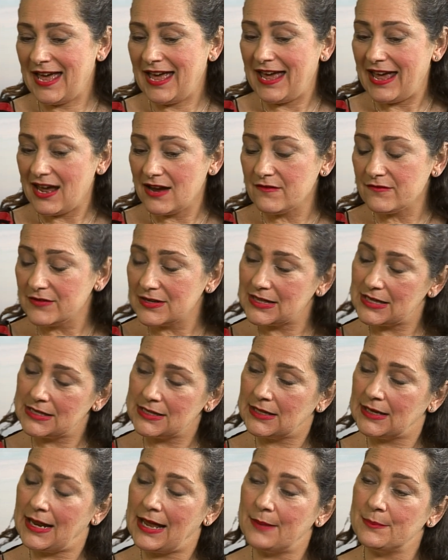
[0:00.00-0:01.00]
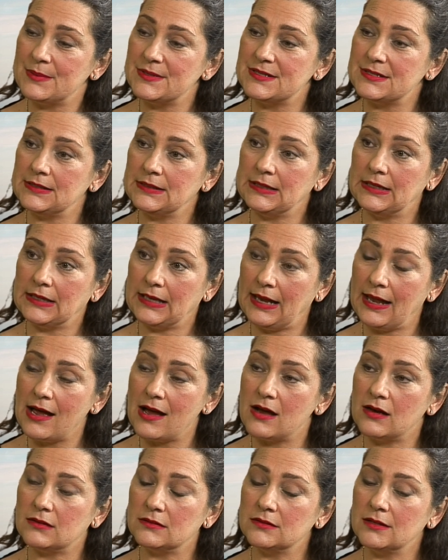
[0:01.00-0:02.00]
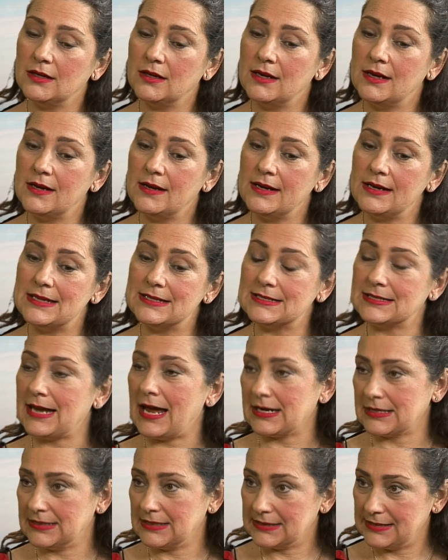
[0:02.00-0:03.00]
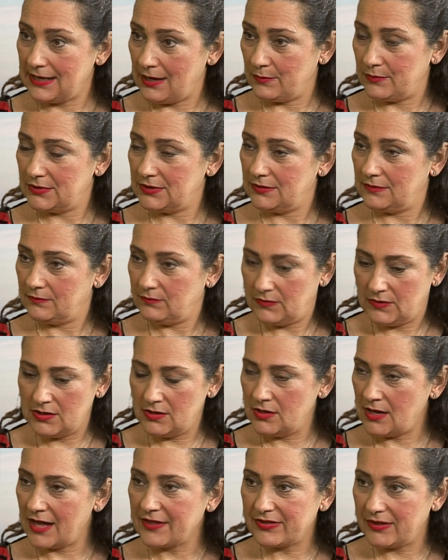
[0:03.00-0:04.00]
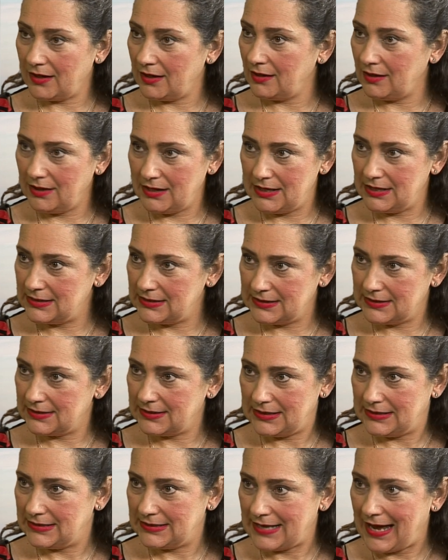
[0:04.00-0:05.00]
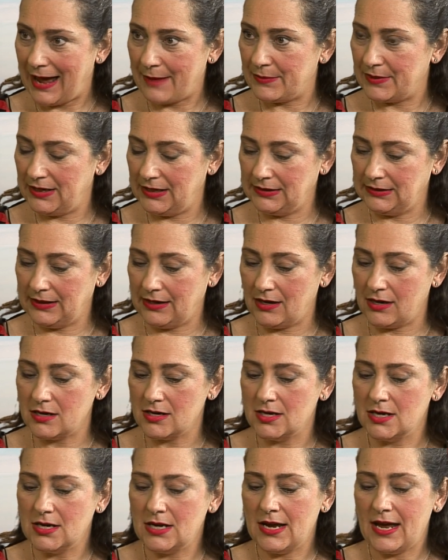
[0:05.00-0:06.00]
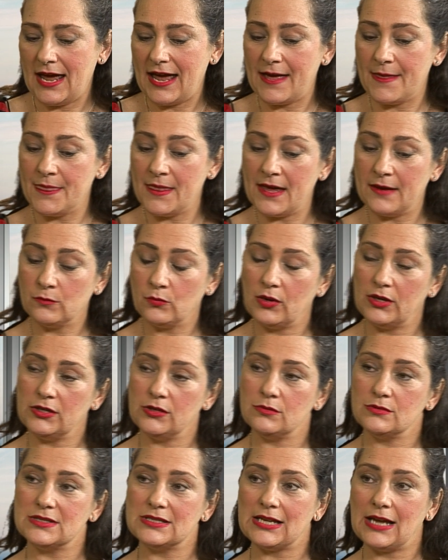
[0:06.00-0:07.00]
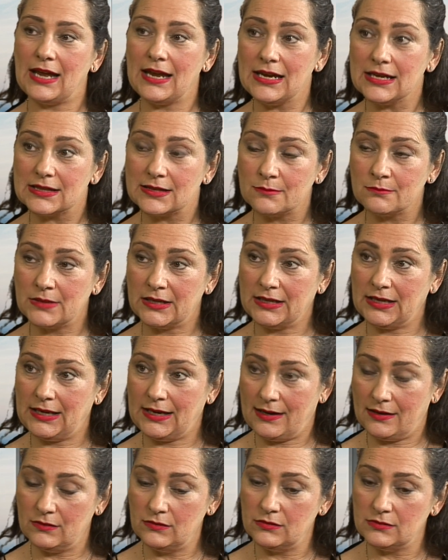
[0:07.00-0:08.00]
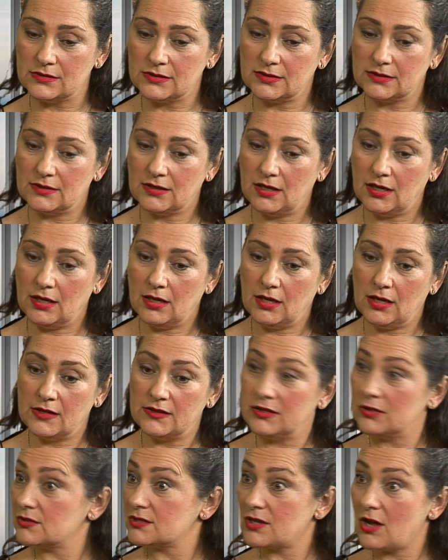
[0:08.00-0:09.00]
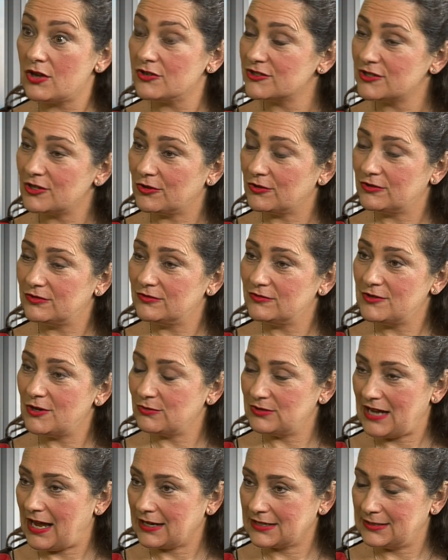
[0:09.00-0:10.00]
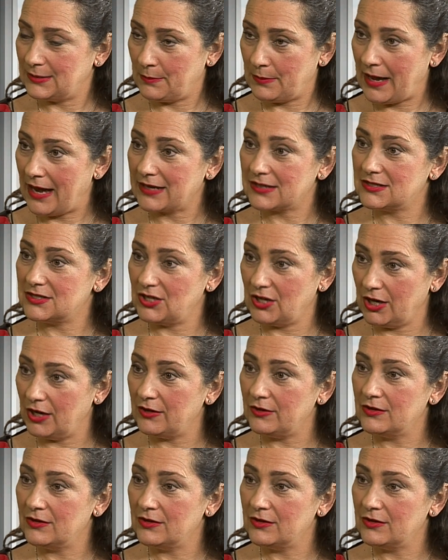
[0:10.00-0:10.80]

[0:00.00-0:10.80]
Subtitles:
everything that happens in the account is tax exempt. Nothing is happening there. And then when you take the money out, there's also no tax impact to you.